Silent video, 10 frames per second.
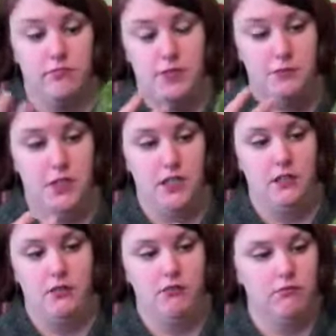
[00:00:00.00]
to
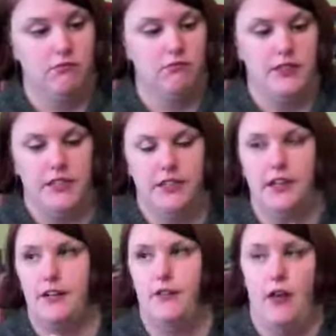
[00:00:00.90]
me here,
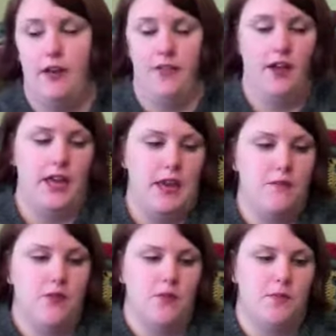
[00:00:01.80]
I don't know how the
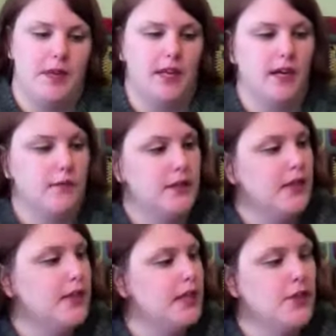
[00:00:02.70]
camera will pick it up,
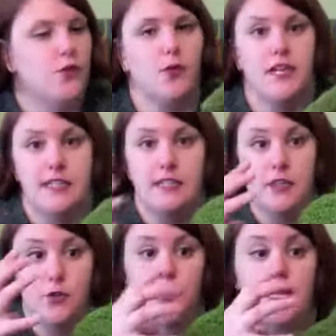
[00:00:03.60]
the green is
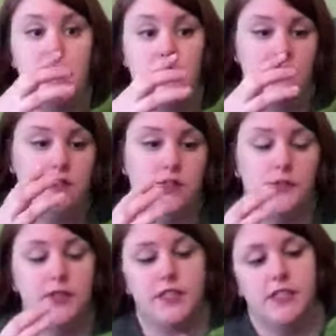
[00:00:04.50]
like green. It's
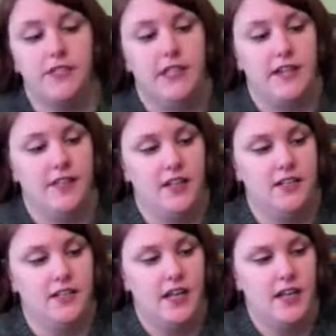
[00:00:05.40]
really green, and then
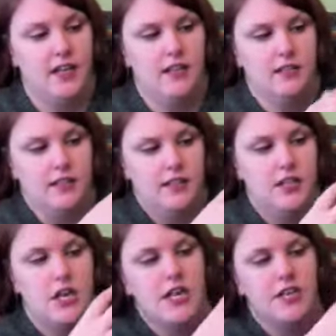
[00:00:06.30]
it's kind of,
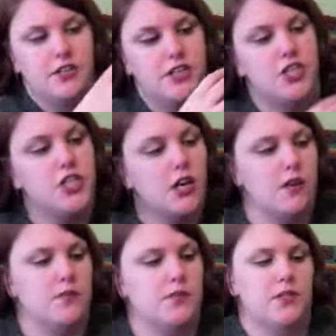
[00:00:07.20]
it
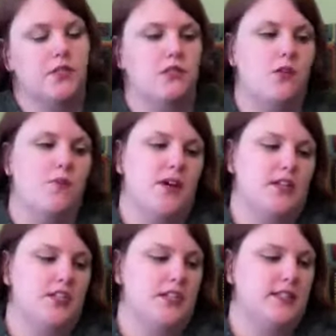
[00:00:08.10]
jumps so
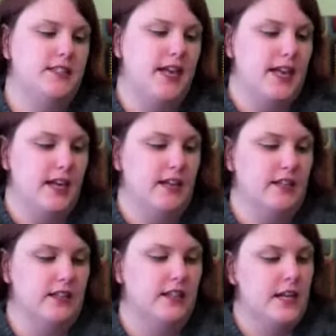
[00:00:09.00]
much to the second
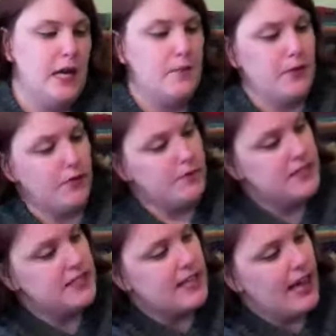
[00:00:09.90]
color. But from the
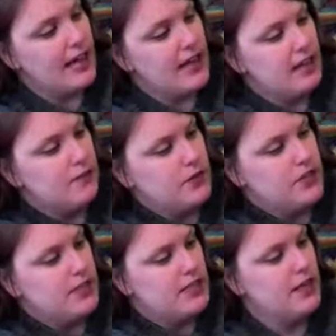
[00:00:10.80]
second, which
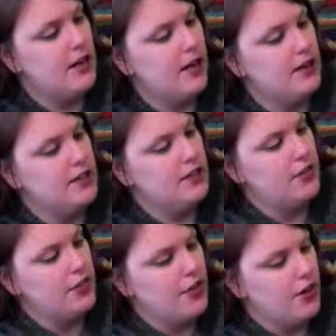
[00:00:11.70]
is here, to the
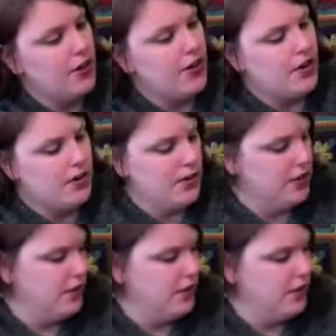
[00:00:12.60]
third,